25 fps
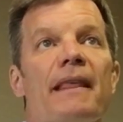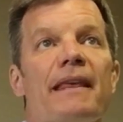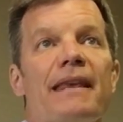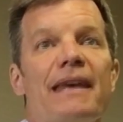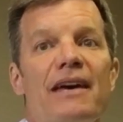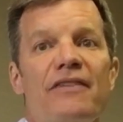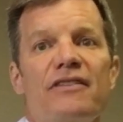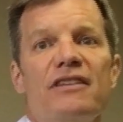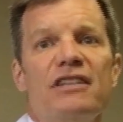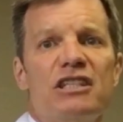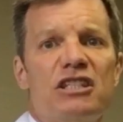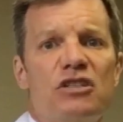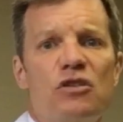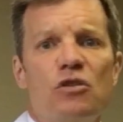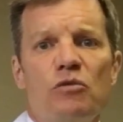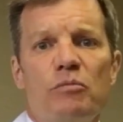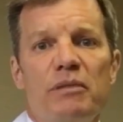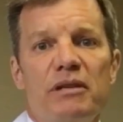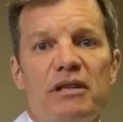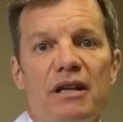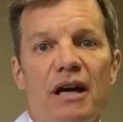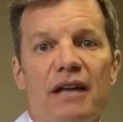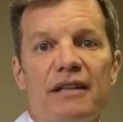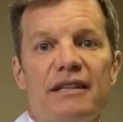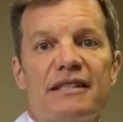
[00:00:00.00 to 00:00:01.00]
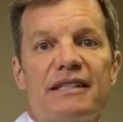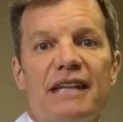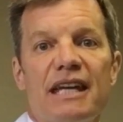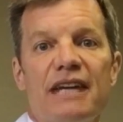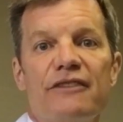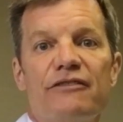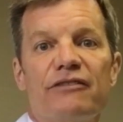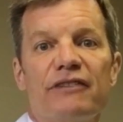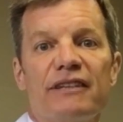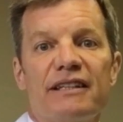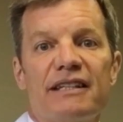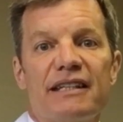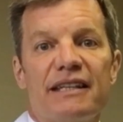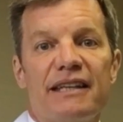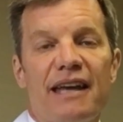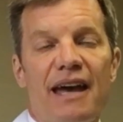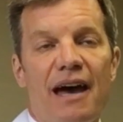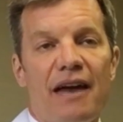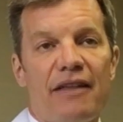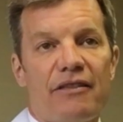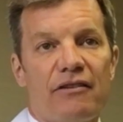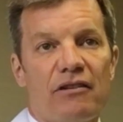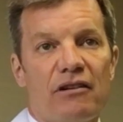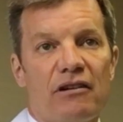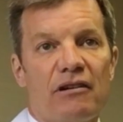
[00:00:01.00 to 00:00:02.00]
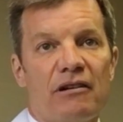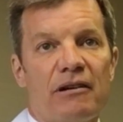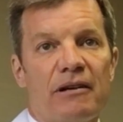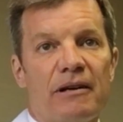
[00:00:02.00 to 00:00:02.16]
can these two be done safely together?